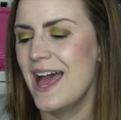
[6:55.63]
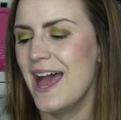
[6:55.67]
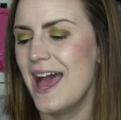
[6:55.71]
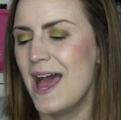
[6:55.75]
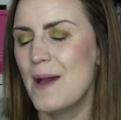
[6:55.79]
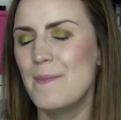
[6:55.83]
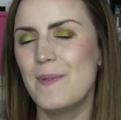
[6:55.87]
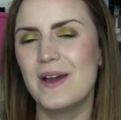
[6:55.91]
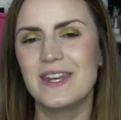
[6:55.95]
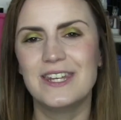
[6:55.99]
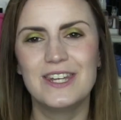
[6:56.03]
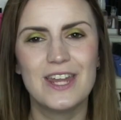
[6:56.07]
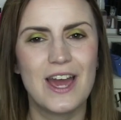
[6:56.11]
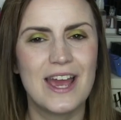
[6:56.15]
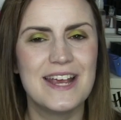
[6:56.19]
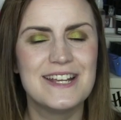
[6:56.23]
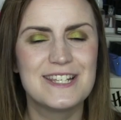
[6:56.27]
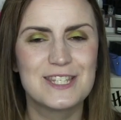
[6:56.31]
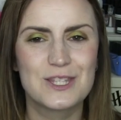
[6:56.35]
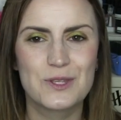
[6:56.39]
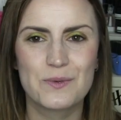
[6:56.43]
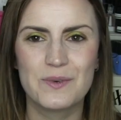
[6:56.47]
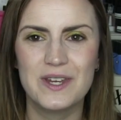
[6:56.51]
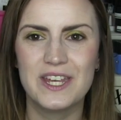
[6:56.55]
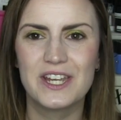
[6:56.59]
Um, a
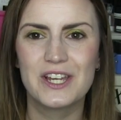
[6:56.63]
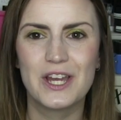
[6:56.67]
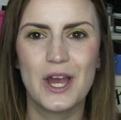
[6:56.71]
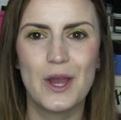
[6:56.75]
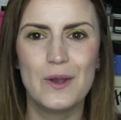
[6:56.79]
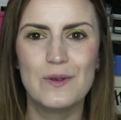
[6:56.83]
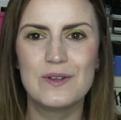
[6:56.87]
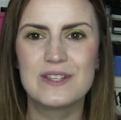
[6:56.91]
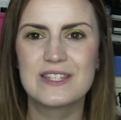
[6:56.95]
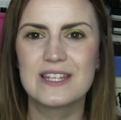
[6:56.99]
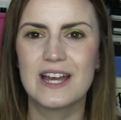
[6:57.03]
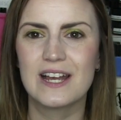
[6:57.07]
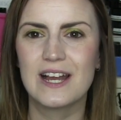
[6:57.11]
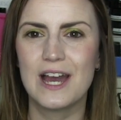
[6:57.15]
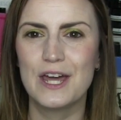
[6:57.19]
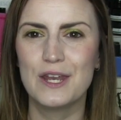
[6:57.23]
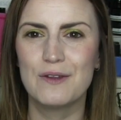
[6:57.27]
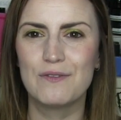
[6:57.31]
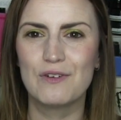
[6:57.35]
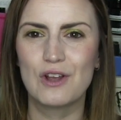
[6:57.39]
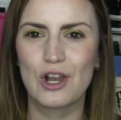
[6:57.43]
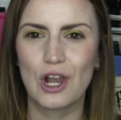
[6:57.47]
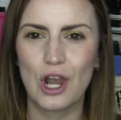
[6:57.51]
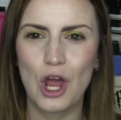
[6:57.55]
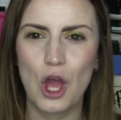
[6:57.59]
nice 3 coats, so kind
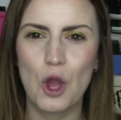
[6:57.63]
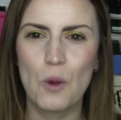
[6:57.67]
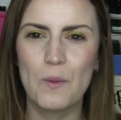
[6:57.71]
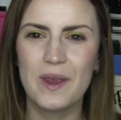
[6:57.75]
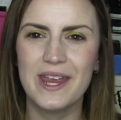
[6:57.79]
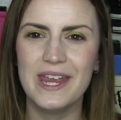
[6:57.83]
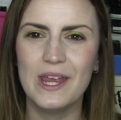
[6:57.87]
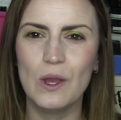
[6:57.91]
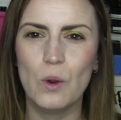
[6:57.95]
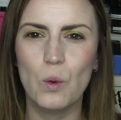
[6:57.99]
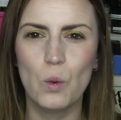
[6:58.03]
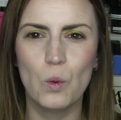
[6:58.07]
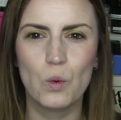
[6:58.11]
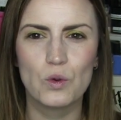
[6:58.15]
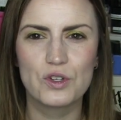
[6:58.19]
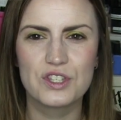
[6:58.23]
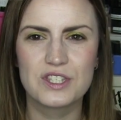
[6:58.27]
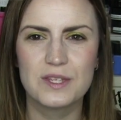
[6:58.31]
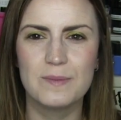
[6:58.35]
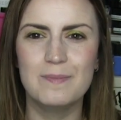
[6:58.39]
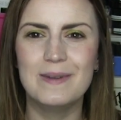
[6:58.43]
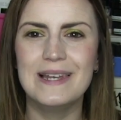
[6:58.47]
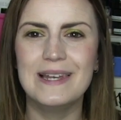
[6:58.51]
of glowy autumn